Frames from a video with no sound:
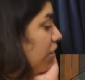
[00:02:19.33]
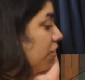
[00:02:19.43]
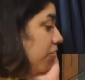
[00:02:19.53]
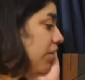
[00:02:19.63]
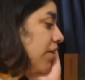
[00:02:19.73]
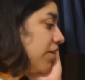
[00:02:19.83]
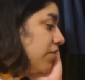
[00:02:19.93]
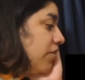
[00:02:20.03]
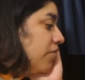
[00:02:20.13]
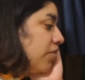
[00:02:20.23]
Oh, so he
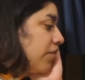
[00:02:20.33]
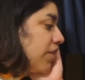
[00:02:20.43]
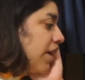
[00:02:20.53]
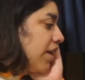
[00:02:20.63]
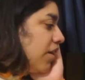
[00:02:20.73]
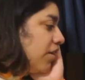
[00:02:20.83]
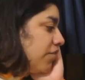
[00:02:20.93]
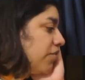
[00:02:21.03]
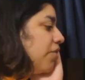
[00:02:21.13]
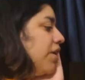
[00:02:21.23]
has two different hair
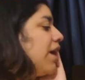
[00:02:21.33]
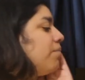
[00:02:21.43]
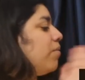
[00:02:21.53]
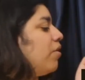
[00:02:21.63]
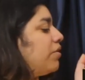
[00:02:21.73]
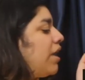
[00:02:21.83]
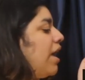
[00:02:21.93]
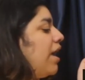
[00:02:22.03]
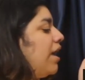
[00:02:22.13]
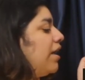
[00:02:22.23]
colors. So he had blonde
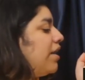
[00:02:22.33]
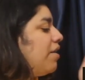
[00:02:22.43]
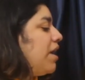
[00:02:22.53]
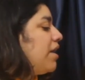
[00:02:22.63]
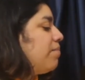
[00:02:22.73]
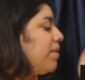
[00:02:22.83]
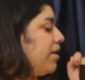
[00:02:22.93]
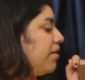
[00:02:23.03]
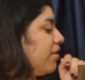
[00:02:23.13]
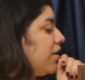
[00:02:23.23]
hair and now he had a
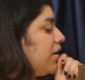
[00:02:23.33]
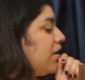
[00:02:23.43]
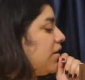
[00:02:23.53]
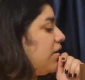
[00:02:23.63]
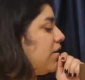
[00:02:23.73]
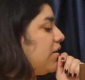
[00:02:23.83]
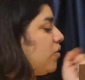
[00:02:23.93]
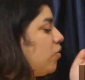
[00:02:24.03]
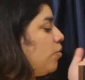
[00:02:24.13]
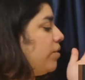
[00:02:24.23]
pink.
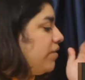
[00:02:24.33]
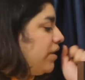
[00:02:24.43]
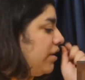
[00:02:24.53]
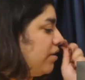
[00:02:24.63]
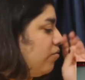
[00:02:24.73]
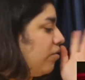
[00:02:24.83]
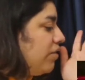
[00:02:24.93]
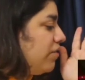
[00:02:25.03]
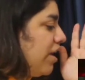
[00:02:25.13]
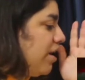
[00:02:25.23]
Who is he? What
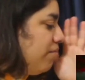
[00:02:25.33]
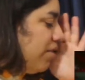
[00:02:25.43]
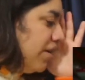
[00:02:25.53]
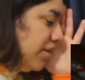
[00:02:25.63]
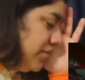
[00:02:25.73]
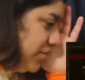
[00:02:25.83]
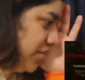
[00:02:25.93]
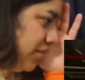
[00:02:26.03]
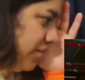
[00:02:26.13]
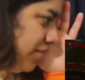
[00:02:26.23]
is his name? I
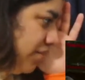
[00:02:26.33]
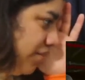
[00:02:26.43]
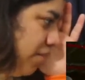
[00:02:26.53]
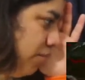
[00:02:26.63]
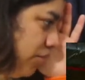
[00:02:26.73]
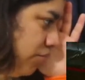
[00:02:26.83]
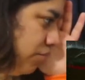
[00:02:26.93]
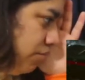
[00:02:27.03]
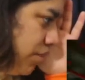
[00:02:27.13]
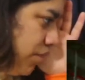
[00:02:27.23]
want to
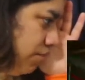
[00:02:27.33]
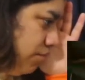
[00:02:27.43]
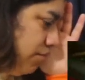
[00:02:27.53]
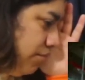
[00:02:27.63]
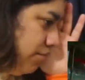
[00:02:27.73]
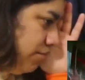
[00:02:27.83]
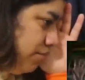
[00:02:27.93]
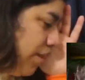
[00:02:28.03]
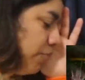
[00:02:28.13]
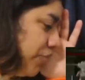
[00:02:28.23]
stalk him.
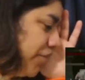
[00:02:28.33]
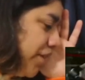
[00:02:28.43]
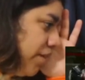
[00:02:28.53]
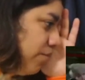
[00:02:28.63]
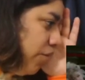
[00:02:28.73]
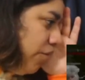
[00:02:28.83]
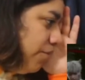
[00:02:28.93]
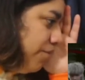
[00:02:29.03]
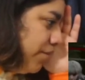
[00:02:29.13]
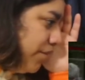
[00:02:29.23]
I'm joking, I'm
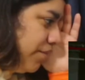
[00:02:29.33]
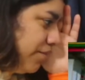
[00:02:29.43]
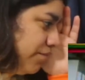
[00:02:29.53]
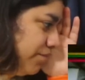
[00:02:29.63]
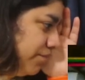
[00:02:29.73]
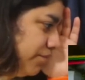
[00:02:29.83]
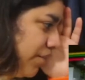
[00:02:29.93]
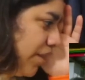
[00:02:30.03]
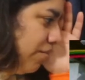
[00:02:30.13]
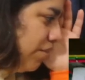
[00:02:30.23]
not. But
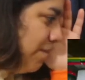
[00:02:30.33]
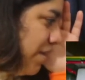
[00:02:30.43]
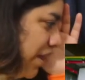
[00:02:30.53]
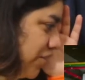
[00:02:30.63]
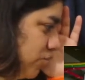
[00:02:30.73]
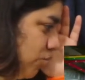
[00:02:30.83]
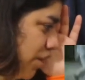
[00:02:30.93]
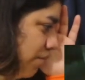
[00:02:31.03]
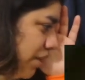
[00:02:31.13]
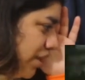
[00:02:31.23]
when I mean I
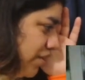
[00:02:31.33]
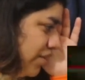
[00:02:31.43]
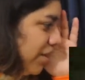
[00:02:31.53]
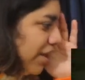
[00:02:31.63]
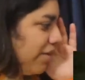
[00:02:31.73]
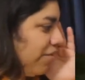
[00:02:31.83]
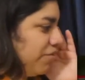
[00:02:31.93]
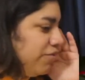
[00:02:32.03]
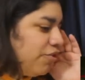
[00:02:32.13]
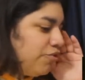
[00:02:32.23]
stalk him, like go
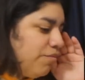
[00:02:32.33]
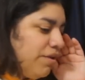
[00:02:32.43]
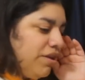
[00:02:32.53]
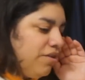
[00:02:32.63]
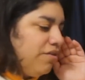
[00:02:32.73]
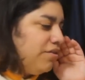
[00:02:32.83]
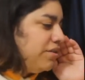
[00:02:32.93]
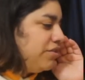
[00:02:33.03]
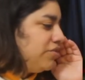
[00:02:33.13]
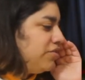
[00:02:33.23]
on social media
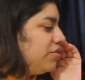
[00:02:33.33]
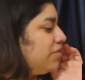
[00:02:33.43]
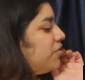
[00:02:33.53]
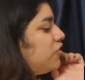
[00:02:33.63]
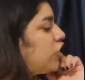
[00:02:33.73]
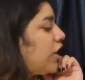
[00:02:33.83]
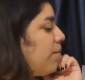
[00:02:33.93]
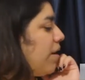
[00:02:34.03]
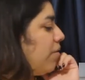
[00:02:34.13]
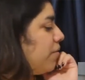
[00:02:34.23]
and just check
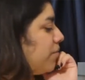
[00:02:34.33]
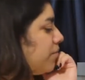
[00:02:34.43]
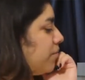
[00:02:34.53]
him out.